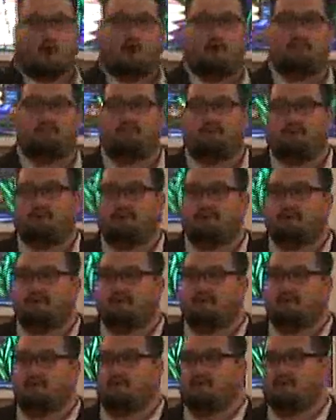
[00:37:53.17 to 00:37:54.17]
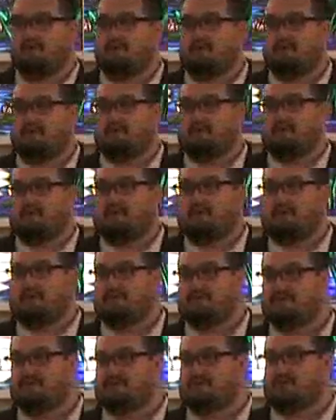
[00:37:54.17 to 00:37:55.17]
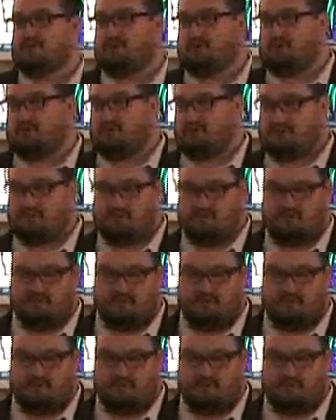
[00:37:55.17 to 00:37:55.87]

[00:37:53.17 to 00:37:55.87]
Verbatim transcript: hope is eternal.